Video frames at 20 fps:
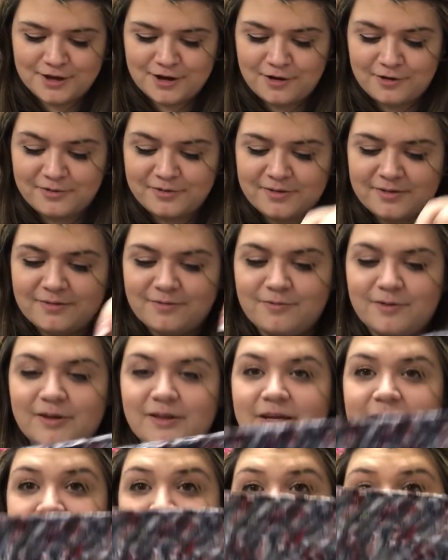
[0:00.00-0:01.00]
you know,
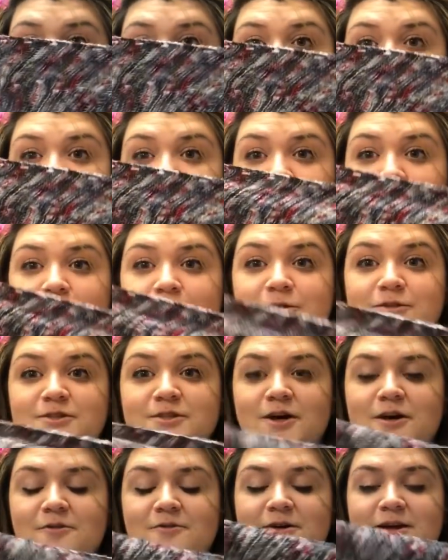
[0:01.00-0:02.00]
really short rows.
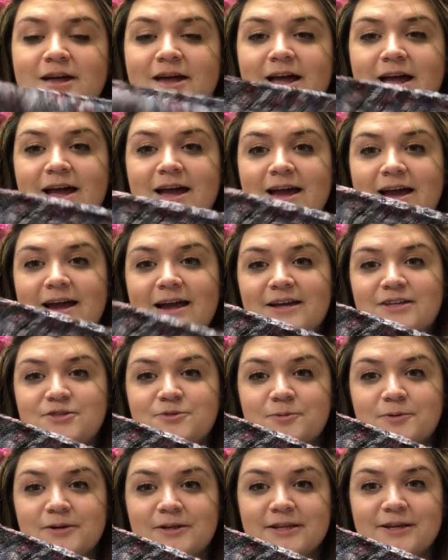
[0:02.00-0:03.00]
So it's
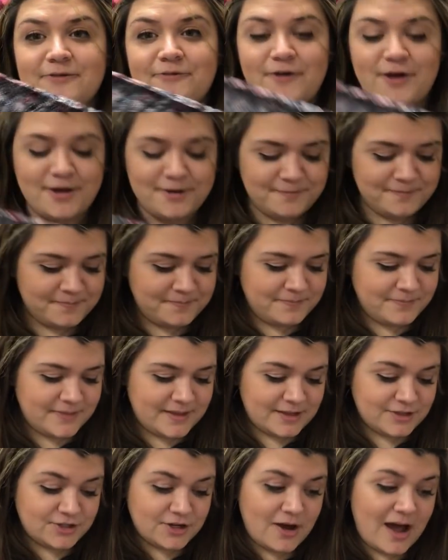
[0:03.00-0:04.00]
really fun.
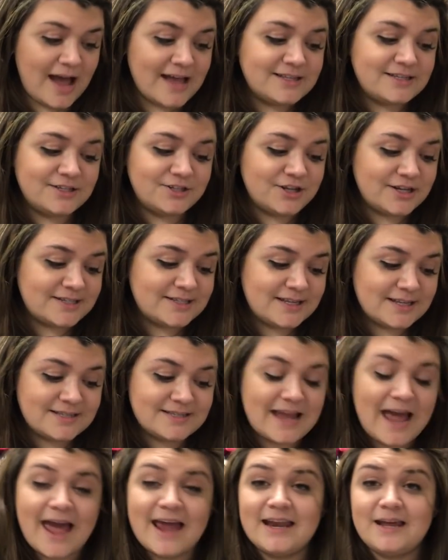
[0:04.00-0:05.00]
So I suggest this
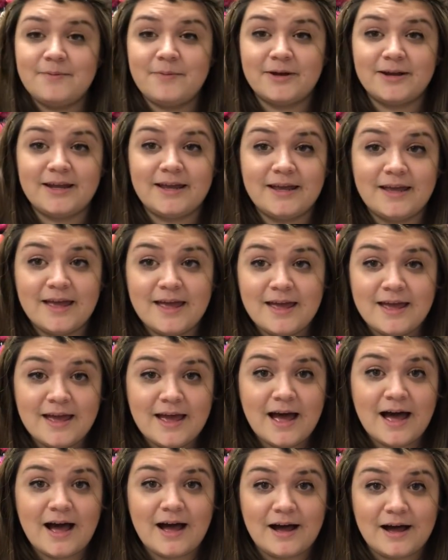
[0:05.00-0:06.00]
to anybody.
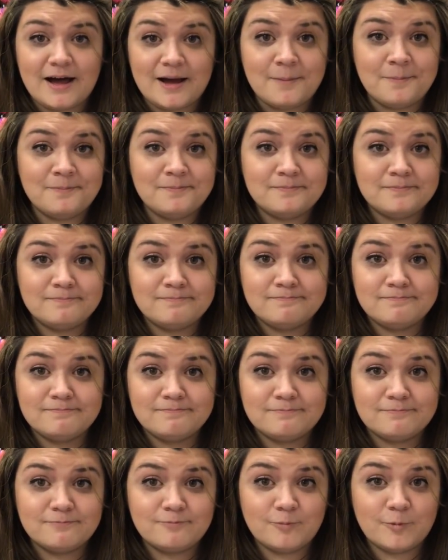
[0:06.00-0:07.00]

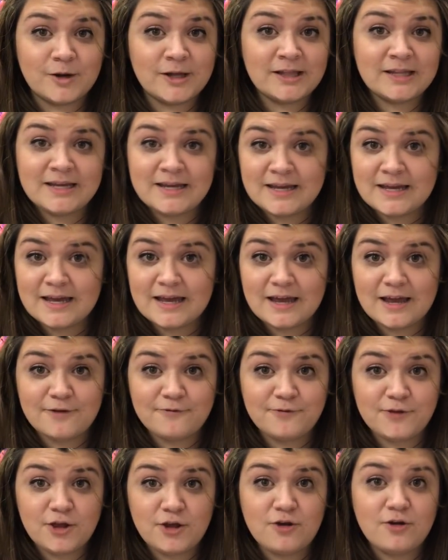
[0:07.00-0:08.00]
Really,
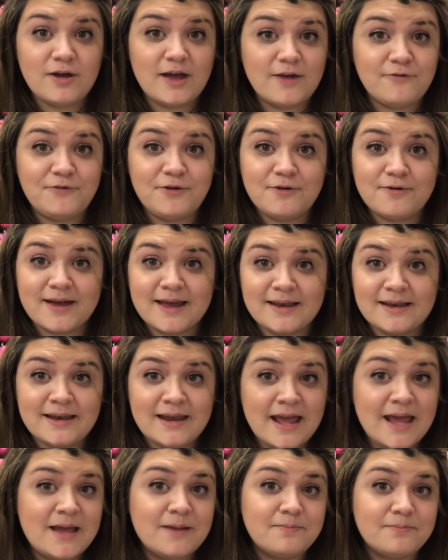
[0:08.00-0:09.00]
if you can
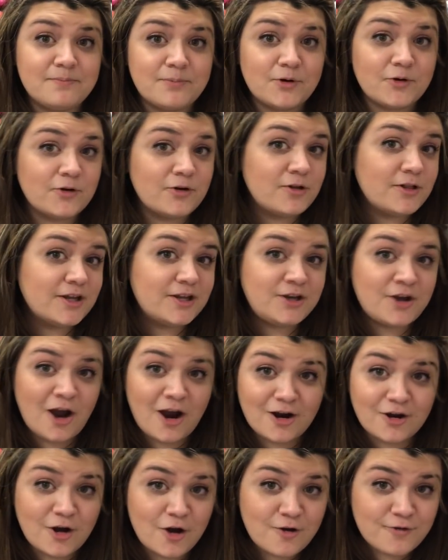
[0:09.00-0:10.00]
knit, purl, and
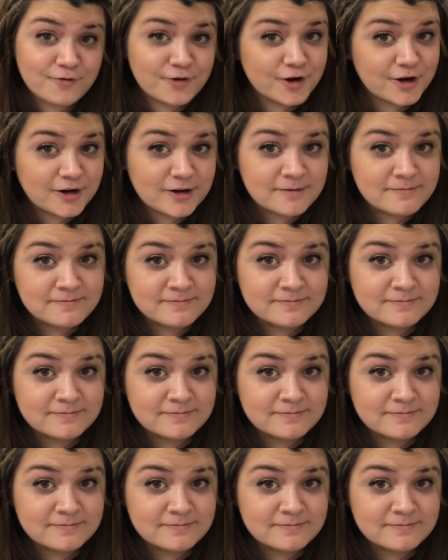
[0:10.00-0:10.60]
yarn over,